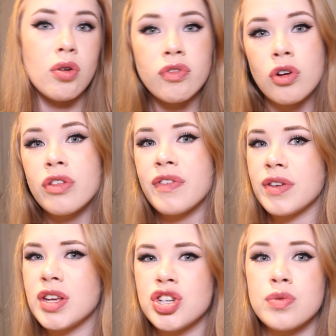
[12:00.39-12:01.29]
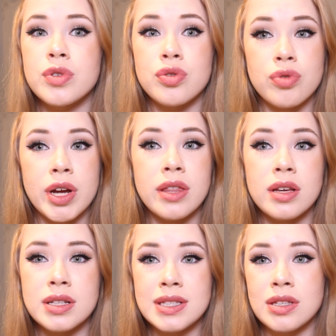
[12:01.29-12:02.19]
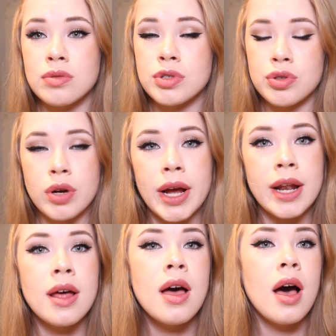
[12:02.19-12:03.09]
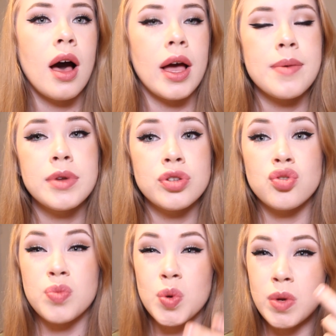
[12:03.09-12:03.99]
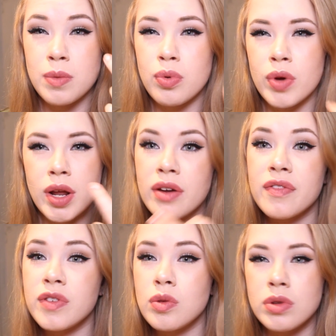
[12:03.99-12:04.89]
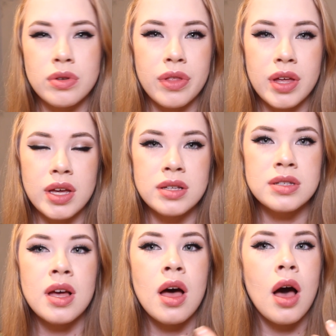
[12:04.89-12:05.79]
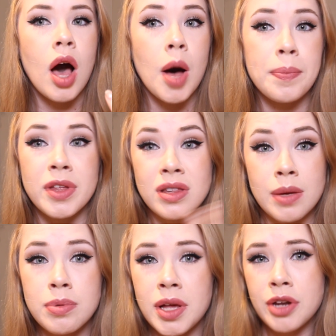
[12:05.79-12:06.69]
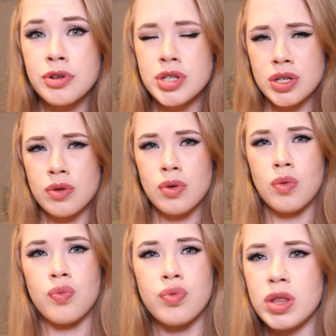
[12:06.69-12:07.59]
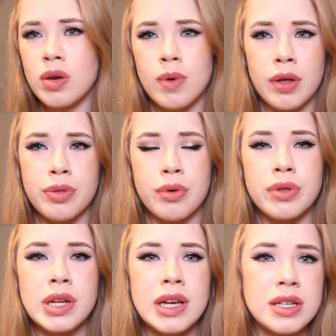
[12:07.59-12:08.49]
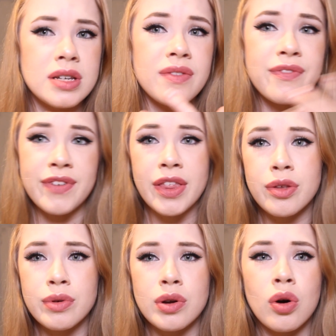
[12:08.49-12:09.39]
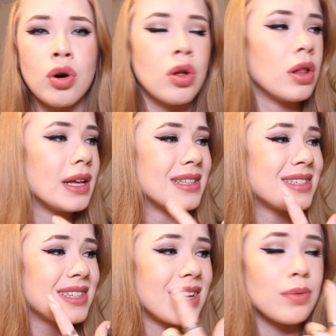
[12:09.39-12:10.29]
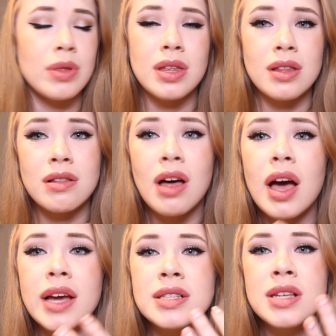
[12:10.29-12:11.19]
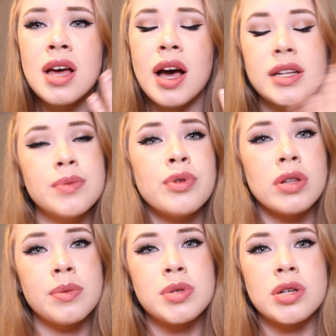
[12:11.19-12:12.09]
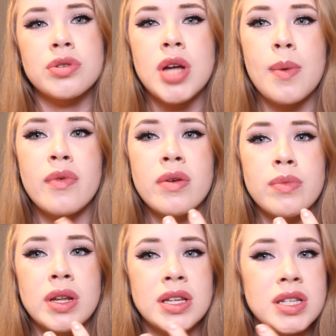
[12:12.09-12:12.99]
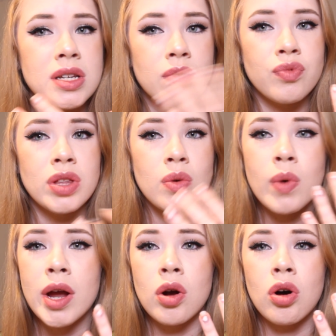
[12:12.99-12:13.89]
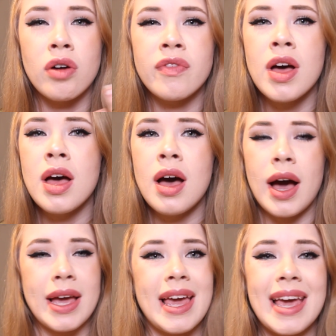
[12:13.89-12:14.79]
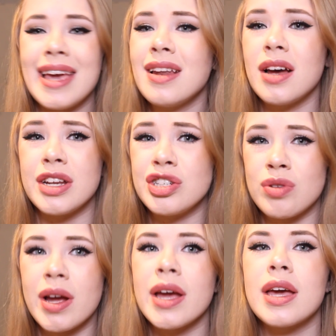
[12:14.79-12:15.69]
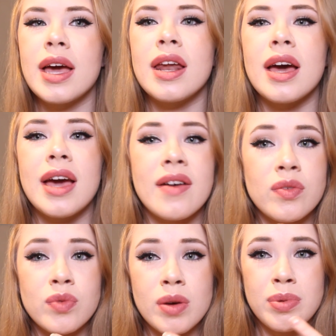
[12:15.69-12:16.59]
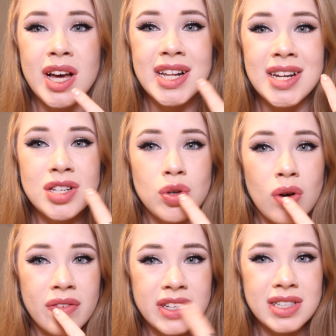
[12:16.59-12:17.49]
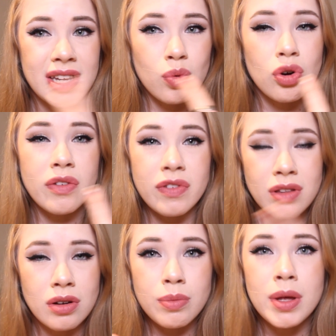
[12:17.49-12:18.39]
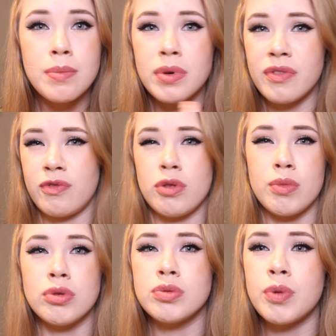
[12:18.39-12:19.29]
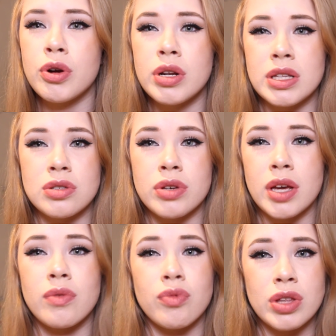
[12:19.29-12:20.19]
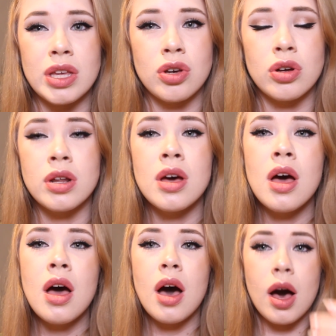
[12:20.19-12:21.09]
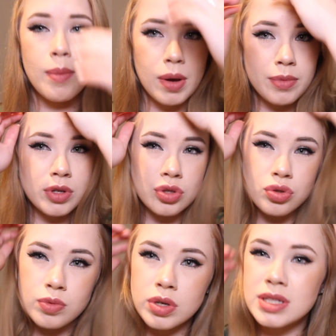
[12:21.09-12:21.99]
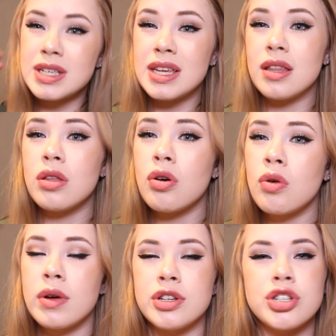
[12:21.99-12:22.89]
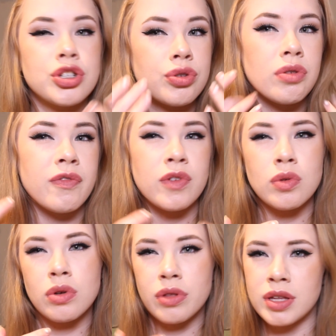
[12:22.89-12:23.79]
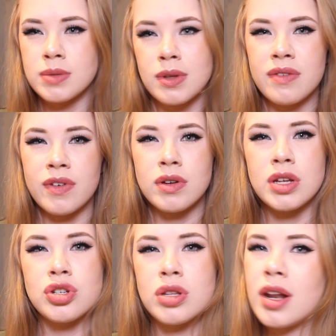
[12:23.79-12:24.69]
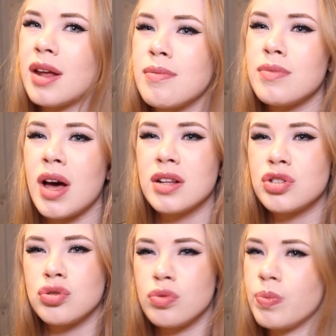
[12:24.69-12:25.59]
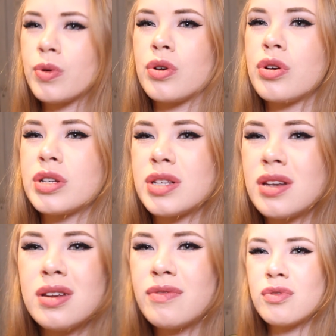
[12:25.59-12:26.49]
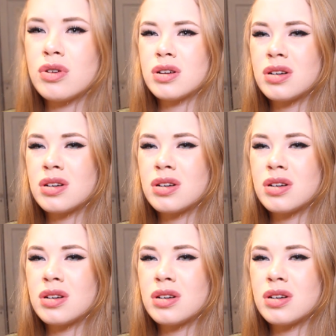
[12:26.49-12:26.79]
Overall, the foundation was great. The concealer was great. I am going to zoom you in and point out a few little things. The lip liner did really well throughout the day. It didn't feather at all. It stayed within the lines. I did put a lipstick on top of it, but it didn't really wear off. I ate, I drank, and I haven't reapplied, so obviously it wore off a little bit, but for the most part, it's looking really good. I'm going to zoom you guys in though and just show you a few little things about the foundation that I'm not super excited for.